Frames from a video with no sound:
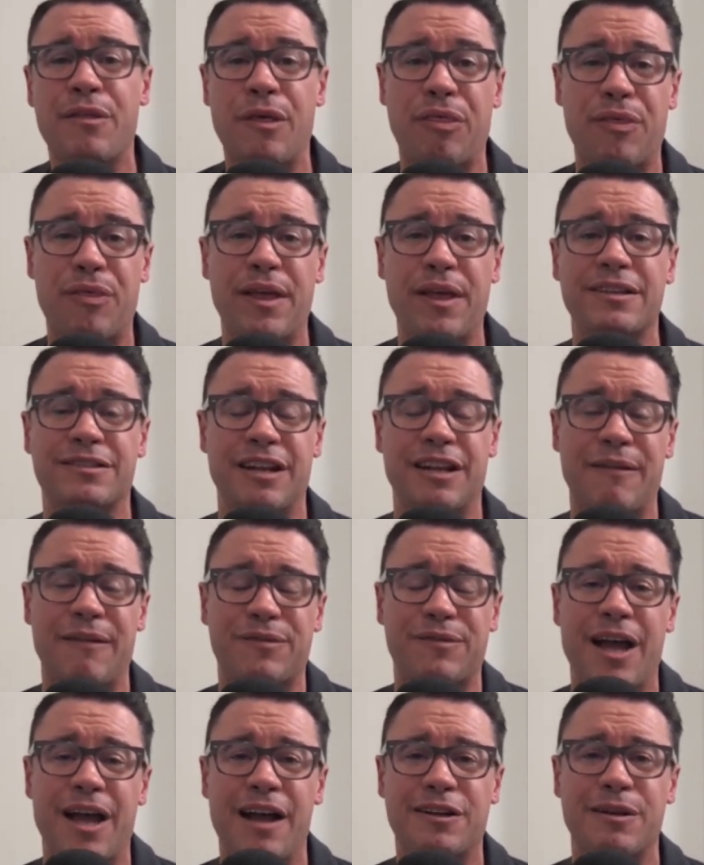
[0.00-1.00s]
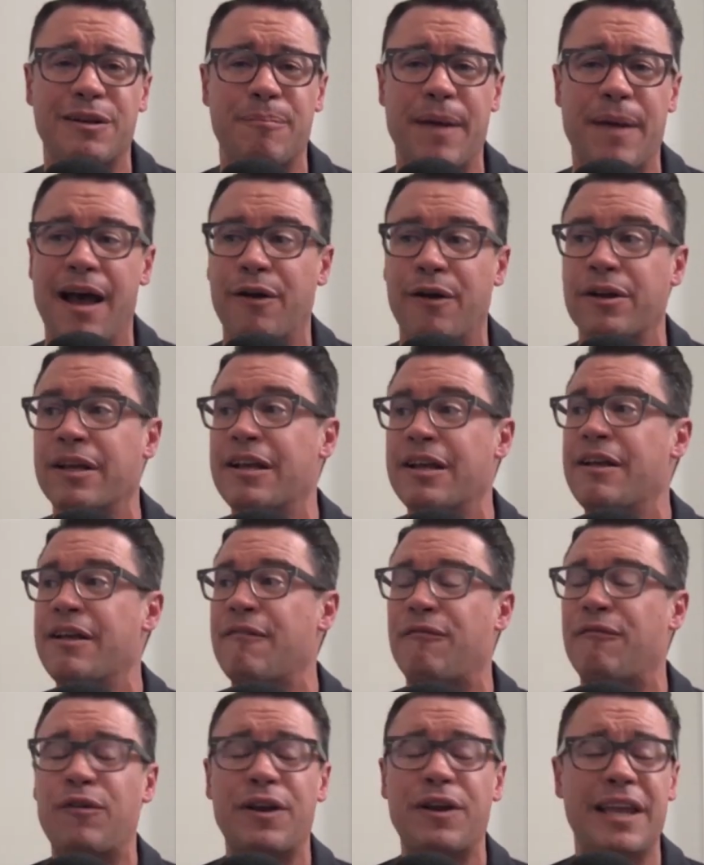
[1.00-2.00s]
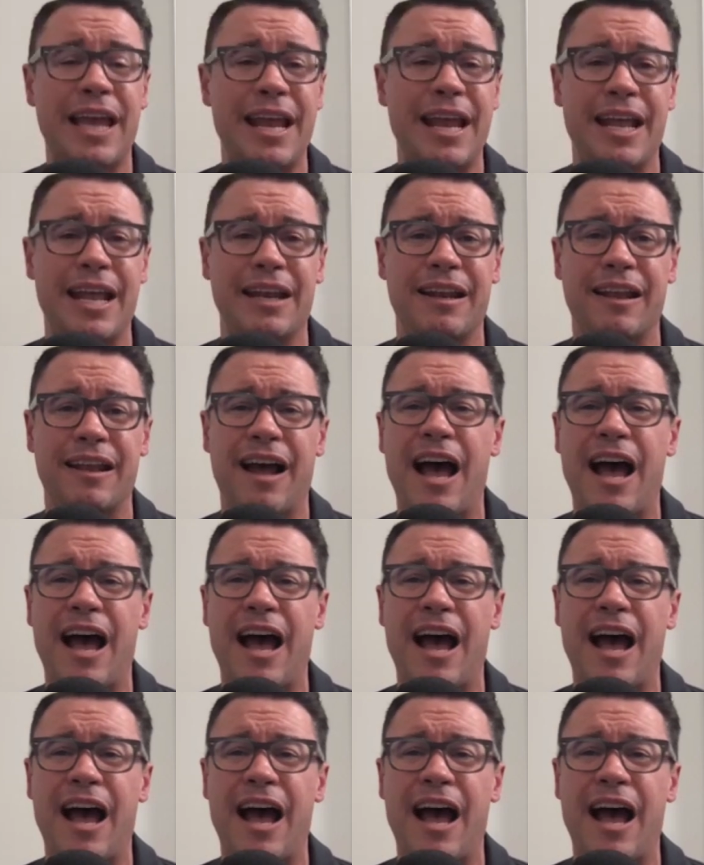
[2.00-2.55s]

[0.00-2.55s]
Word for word: the things that I've talked about, forget it.